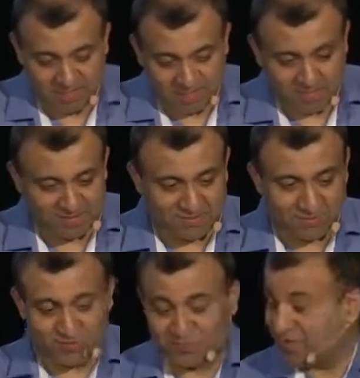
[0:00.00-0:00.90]

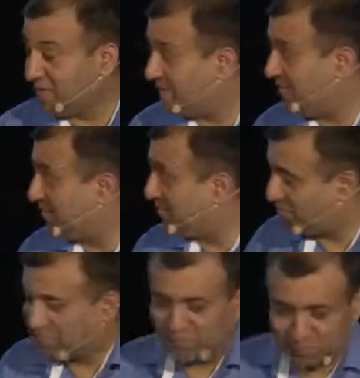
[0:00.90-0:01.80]
So
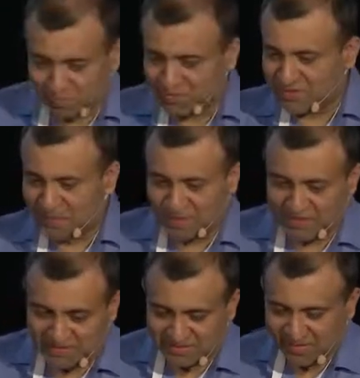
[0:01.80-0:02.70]
stepping
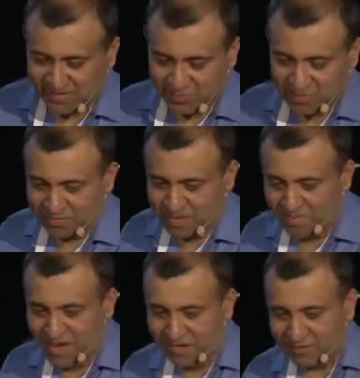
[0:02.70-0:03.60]
aside, coming
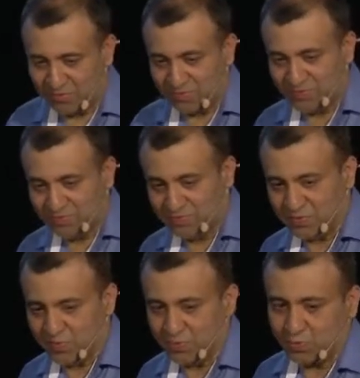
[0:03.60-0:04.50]
back to
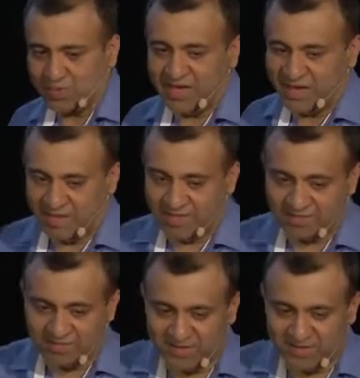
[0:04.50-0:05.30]
Knative,